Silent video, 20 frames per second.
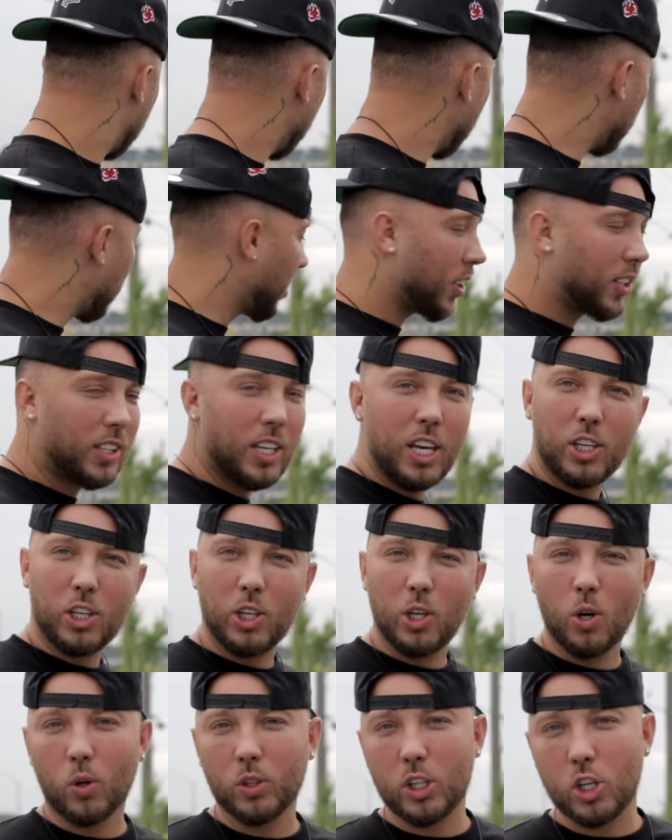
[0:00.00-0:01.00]
He's gonna take
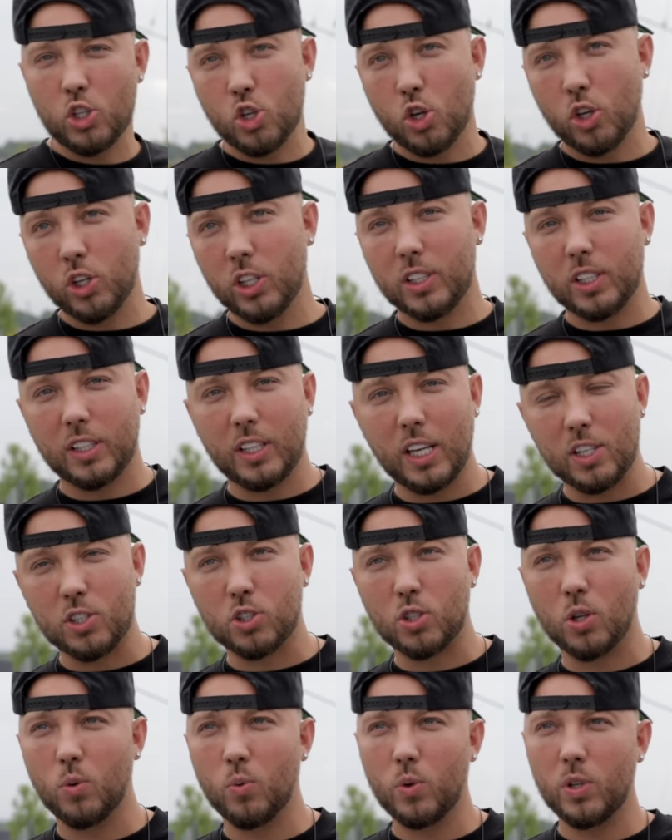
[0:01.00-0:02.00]
you on the journey today.
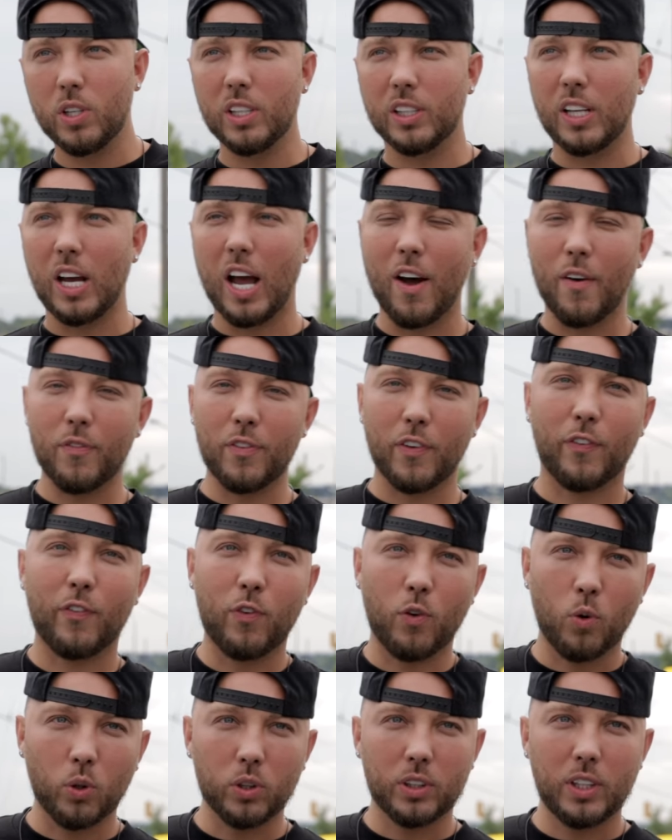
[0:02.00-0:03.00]
So we're gonna have the
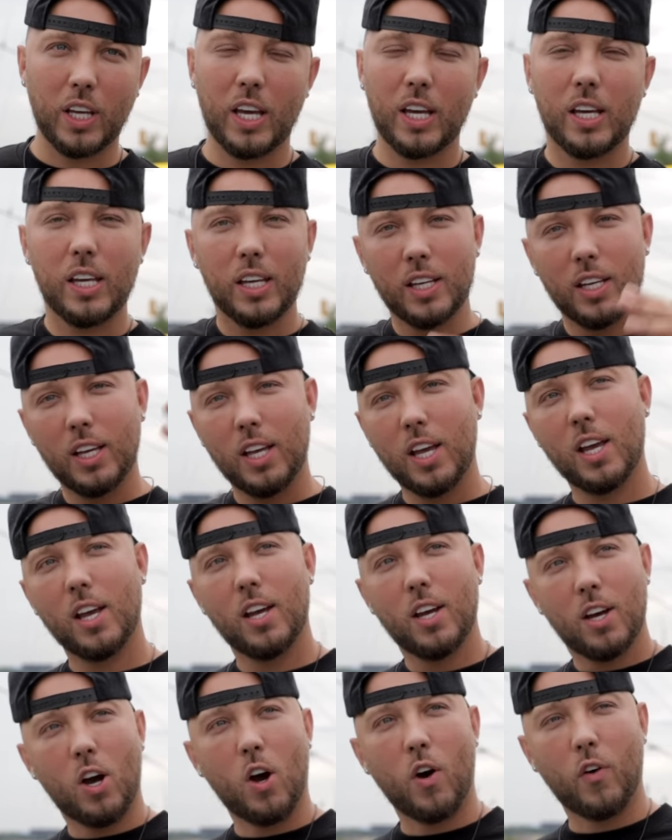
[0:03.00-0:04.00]
full day
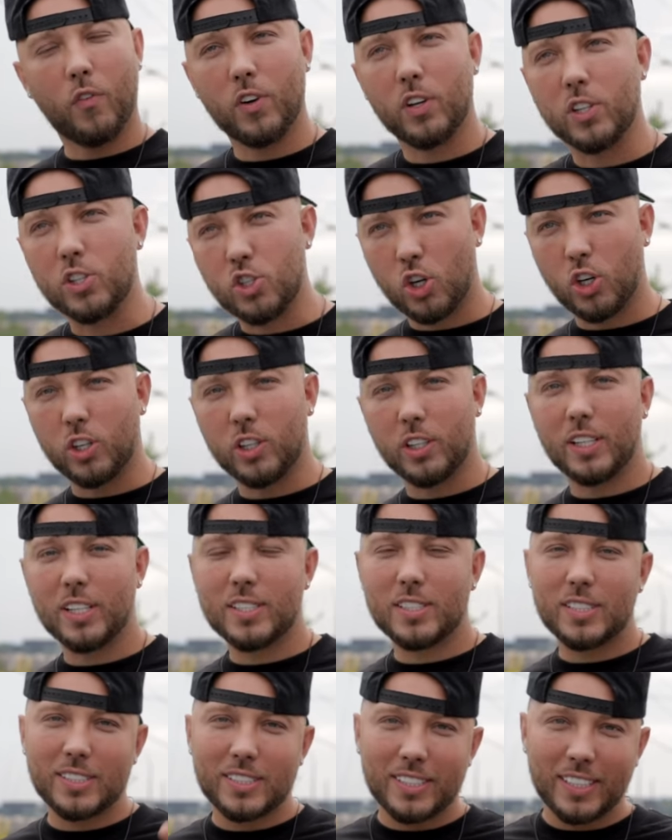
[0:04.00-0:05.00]
of a journey.
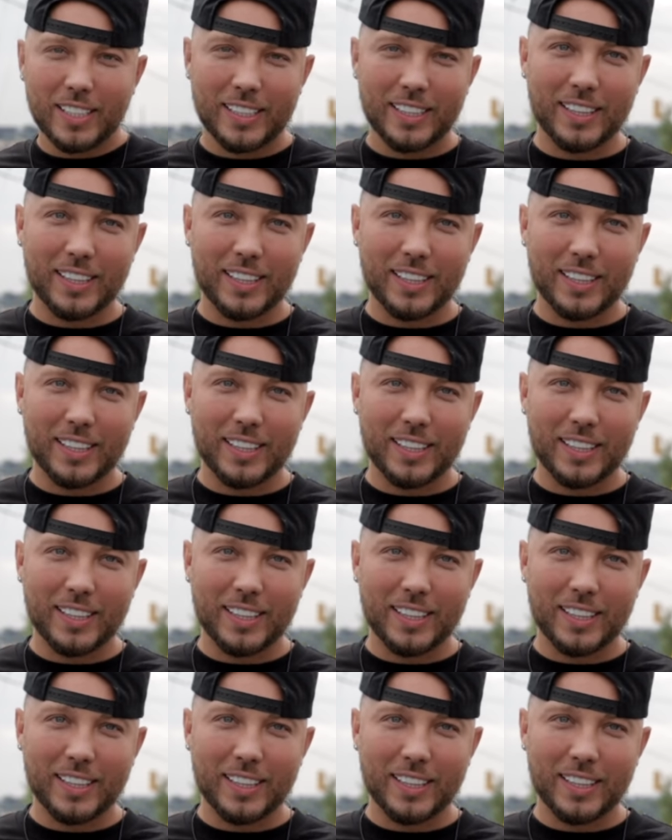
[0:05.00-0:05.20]
This is